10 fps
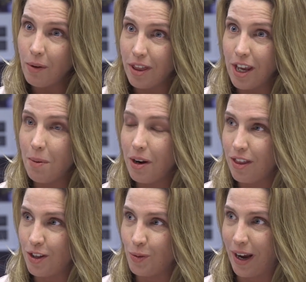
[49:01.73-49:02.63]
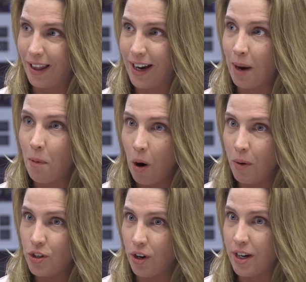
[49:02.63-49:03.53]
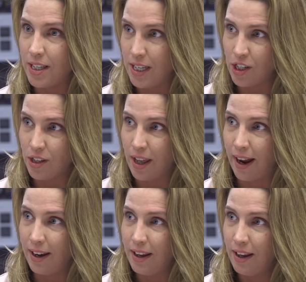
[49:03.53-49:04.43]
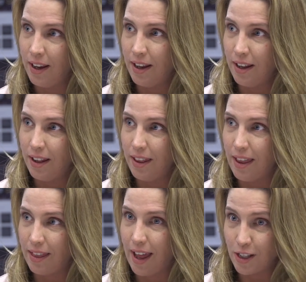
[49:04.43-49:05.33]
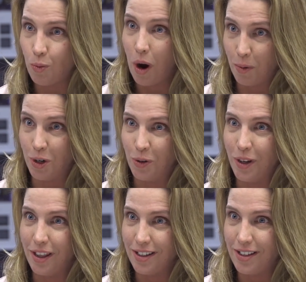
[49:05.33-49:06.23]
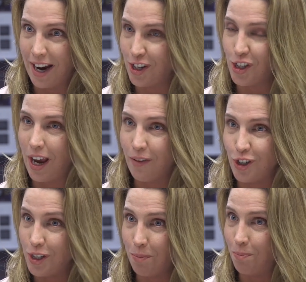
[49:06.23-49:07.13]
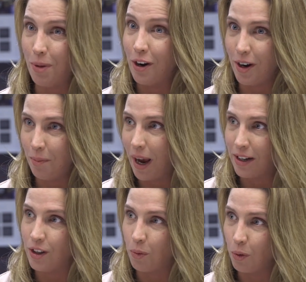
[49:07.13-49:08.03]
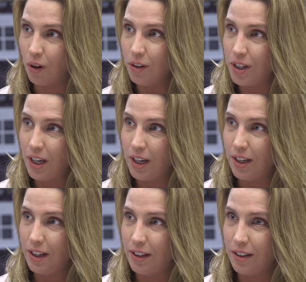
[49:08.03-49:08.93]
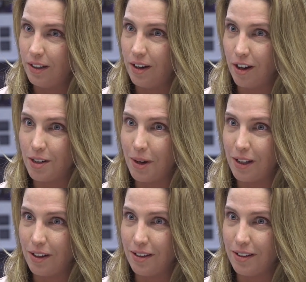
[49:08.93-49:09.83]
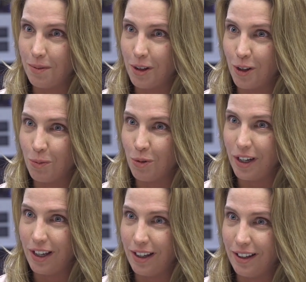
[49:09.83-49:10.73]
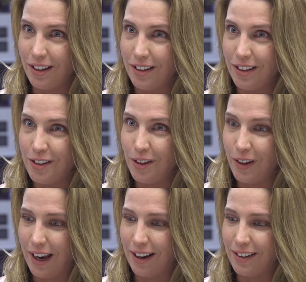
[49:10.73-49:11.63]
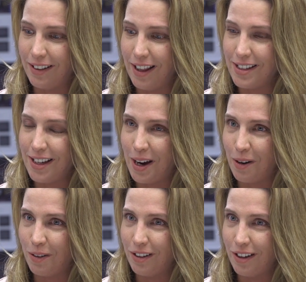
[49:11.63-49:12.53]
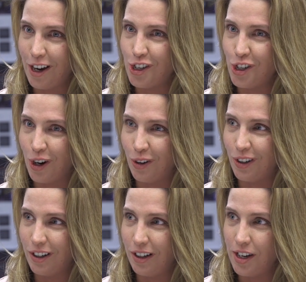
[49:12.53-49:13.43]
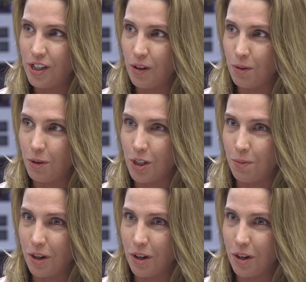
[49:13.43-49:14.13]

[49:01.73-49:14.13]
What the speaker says: I would think about it this way. Like, I'm always trying to teach that's why we're doing this, to actually have just a bigger impact in the world, not to make something look pretty. So yeah, that's how I show as much as